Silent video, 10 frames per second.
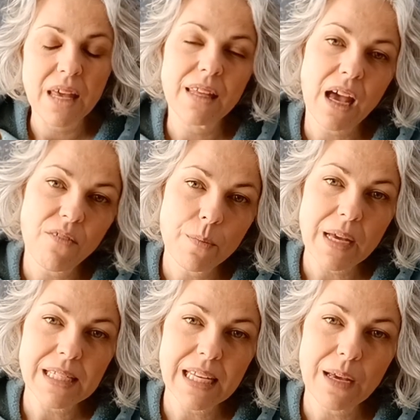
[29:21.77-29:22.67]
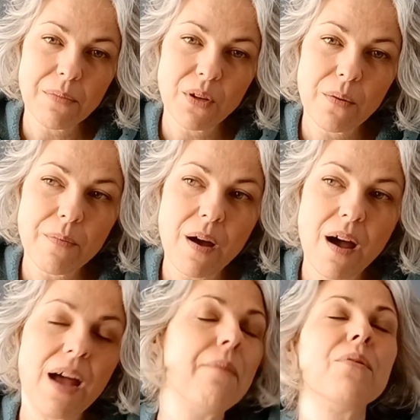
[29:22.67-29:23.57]
the Alphabet Sampler
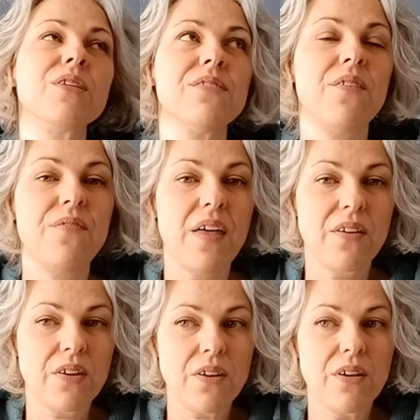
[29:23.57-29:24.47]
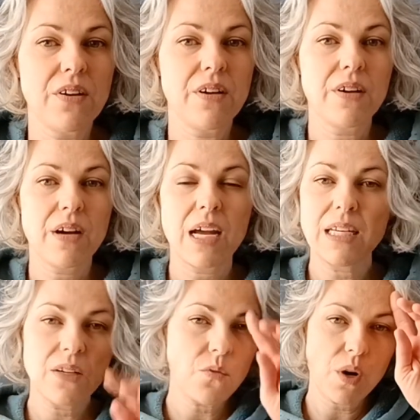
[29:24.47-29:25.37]
by Birds of a Feather. I
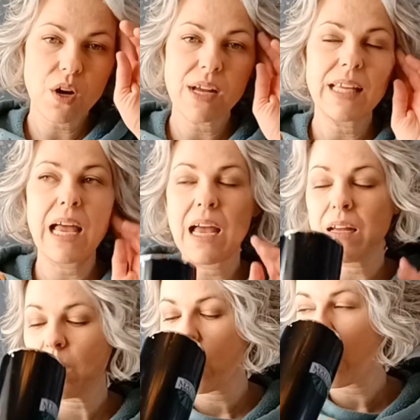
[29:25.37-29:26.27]
didn't work on that.